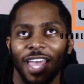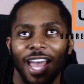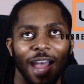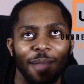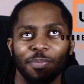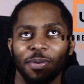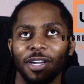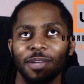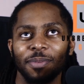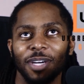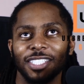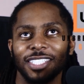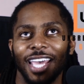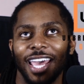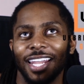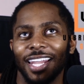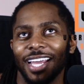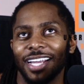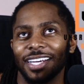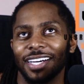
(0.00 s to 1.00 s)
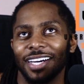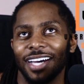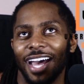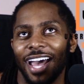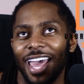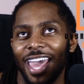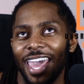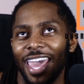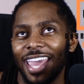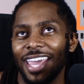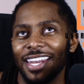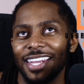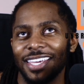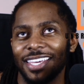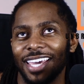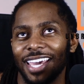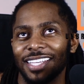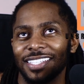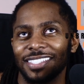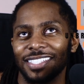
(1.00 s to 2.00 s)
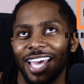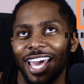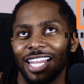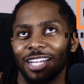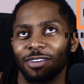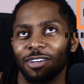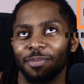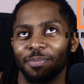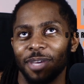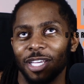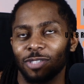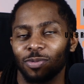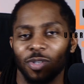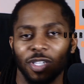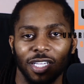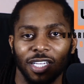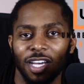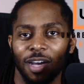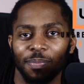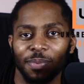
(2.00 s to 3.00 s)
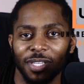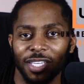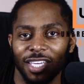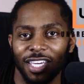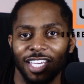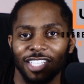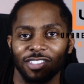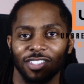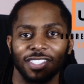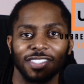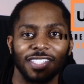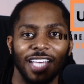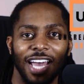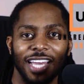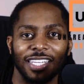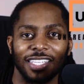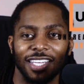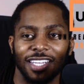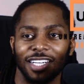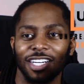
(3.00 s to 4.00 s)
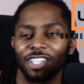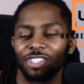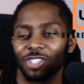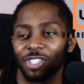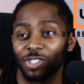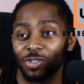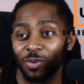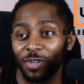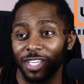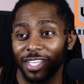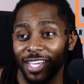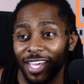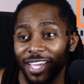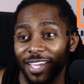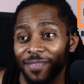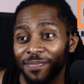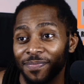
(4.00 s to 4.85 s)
I pretty much had like a 80K salary mixed with a couple of gigs on the side to get 120K.